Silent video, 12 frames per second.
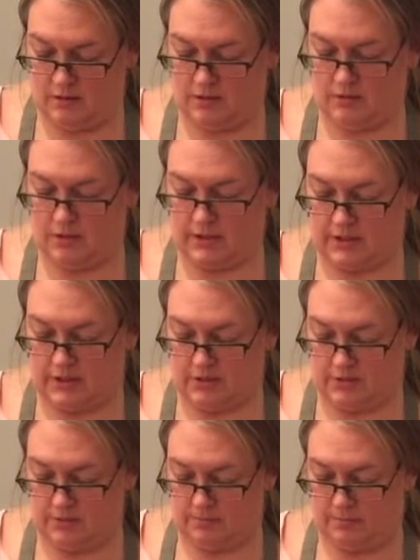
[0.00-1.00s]
Ooh, I could
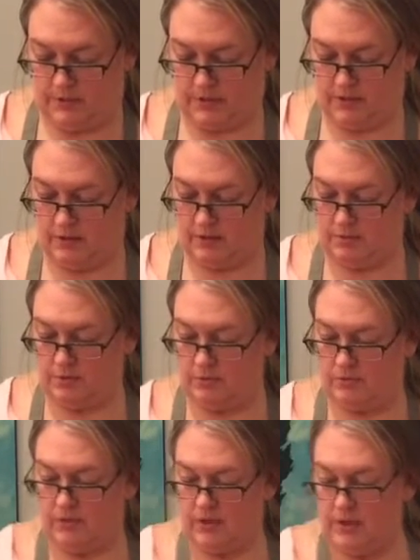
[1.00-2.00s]
use a bigger spoon
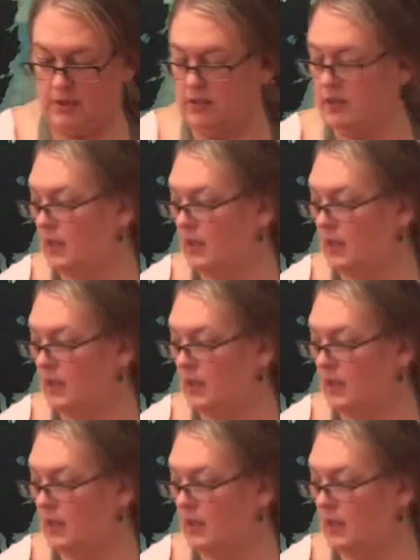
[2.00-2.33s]
for this.